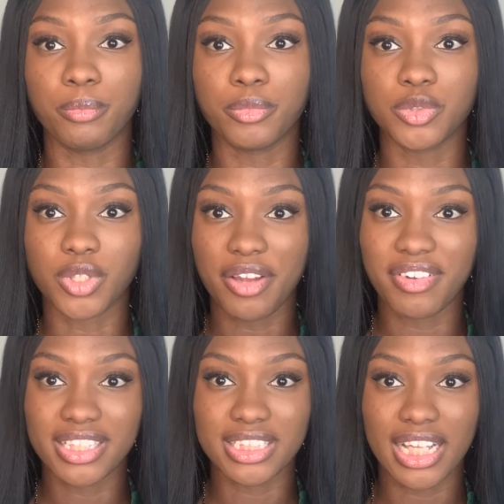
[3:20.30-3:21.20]

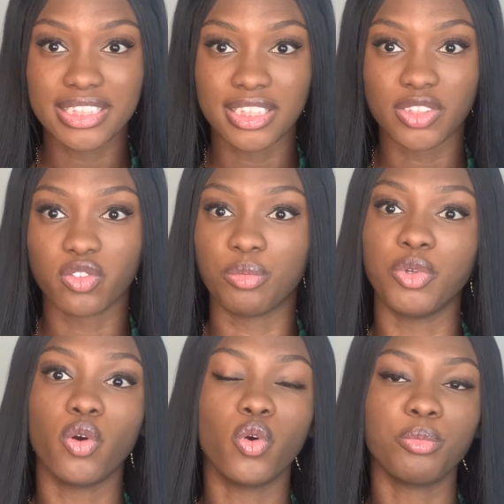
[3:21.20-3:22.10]
driver's license from
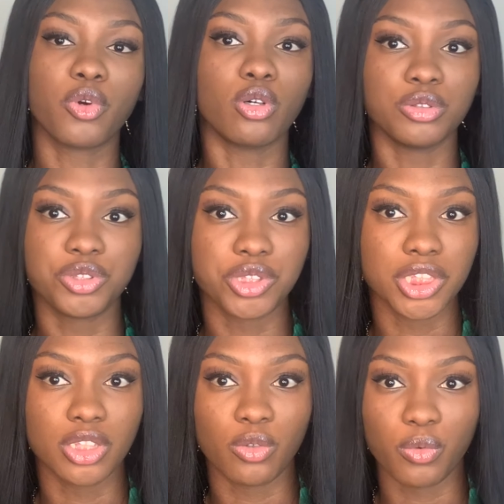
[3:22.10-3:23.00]
your home country
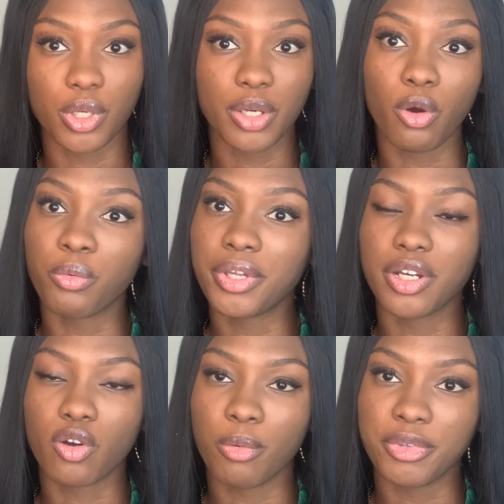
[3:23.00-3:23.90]
or where you're
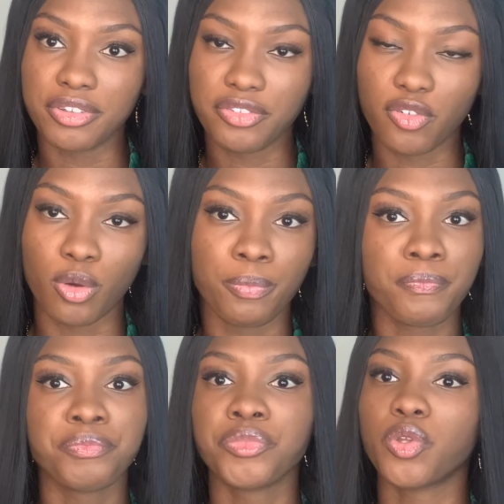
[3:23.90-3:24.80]
coming from,
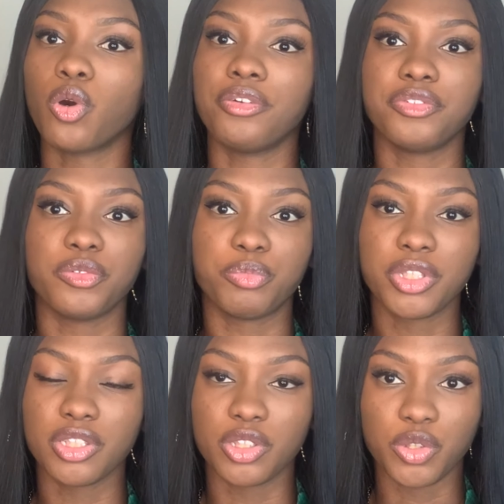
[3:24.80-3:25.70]
or if you've been
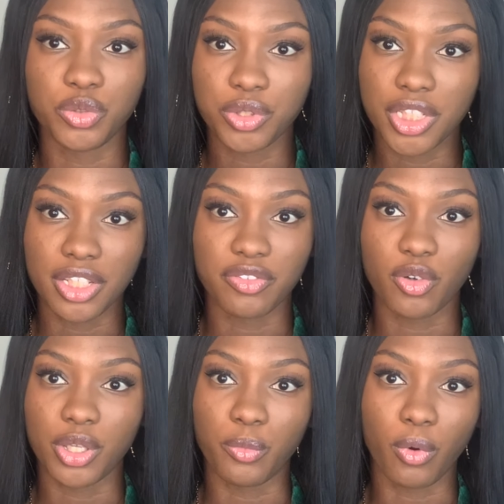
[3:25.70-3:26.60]
in the UK for
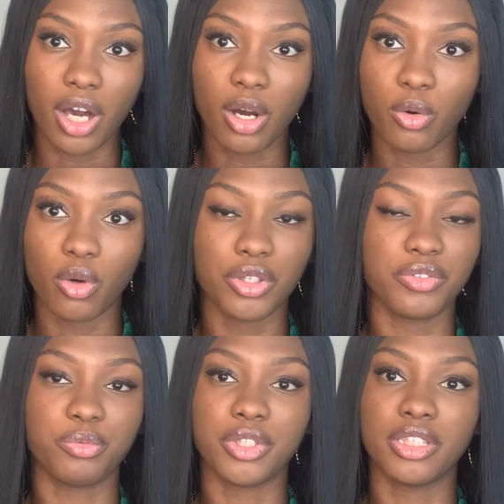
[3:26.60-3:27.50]
a while or you've
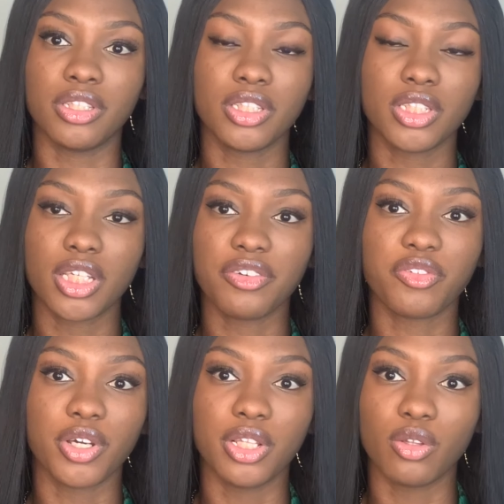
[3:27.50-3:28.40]
been here for
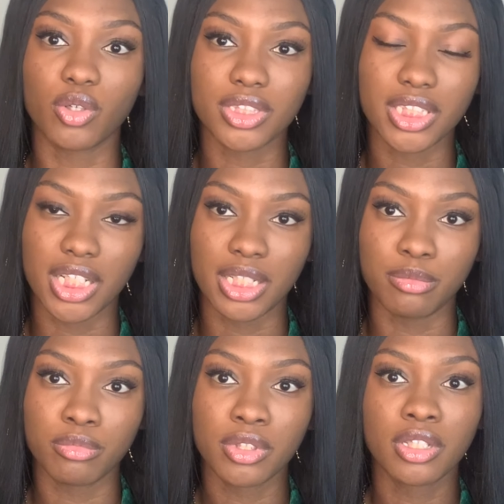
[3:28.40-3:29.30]
a long
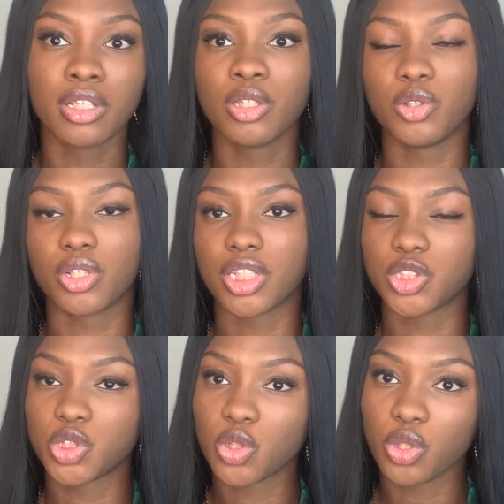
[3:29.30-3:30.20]
time, you can
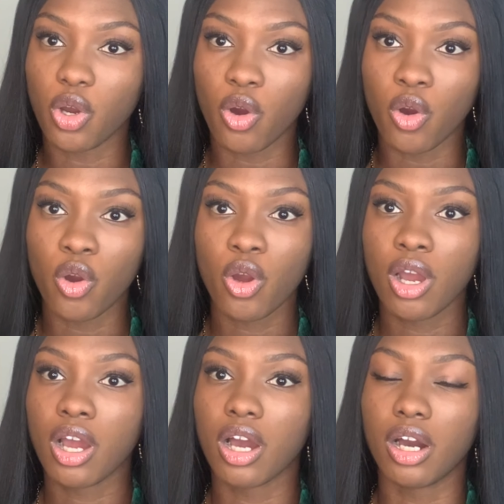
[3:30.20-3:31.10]
show your
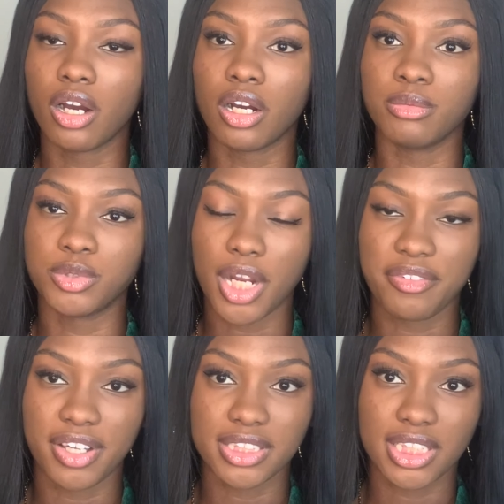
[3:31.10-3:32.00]

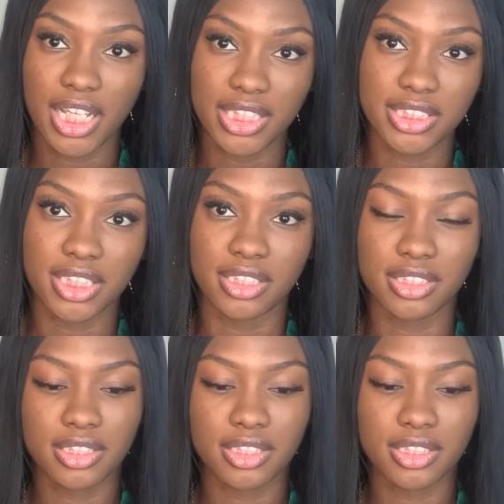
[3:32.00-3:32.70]
driver's license,